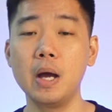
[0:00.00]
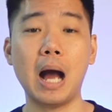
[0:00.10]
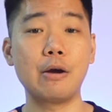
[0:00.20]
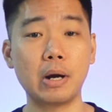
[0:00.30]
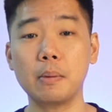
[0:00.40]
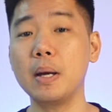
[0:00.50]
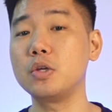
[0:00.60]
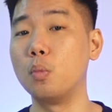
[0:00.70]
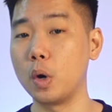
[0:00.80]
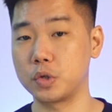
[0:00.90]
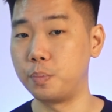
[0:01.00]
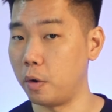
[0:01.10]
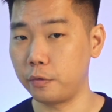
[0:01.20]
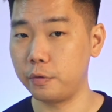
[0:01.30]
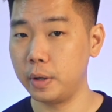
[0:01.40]
I recommend you watch
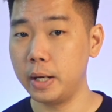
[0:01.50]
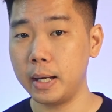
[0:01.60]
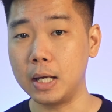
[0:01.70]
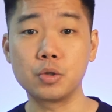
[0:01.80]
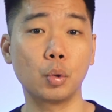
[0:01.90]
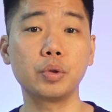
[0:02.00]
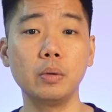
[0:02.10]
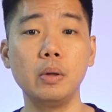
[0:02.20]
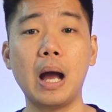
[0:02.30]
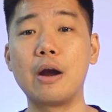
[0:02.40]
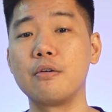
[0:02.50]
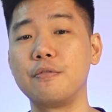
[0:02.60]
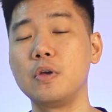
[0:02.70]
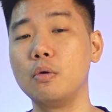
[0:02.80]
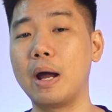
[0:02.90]
both. In total, I
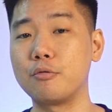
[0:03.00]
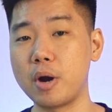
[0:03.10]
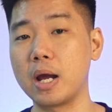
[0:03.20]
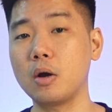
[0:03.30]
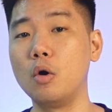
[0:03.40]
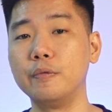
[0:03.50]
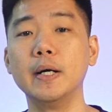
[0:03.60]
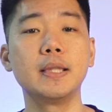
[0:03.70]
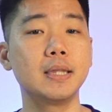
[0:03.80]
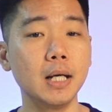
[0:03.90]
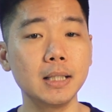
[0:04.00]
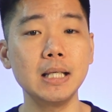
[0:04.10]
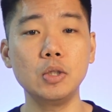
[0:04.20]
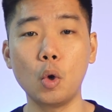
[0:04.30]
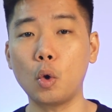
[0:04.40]
review and rank over
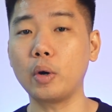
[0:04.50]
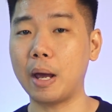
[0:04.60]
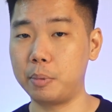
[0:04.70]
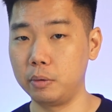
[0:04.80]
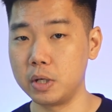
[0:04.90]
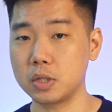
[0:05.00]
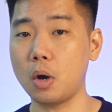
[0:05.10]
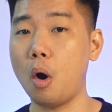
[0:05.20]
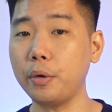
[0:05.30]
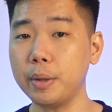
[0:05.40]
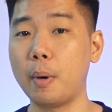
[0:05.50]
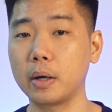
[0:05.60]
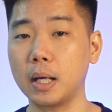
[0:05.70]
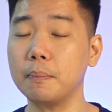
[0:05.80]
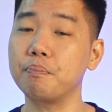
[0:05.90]
30 no-code app builders on the
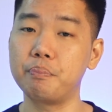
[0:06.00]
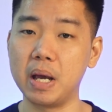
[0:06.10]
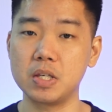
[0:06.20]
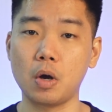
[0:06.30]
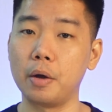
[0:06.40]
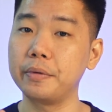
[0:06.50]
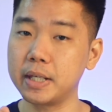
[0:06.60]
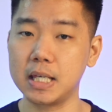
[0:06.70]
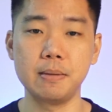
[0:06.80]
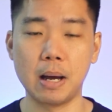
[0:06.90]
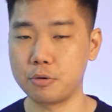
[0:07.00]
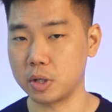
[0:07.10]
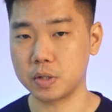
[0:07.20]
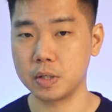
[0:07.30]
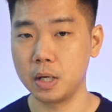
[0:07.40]
market based on key metrics.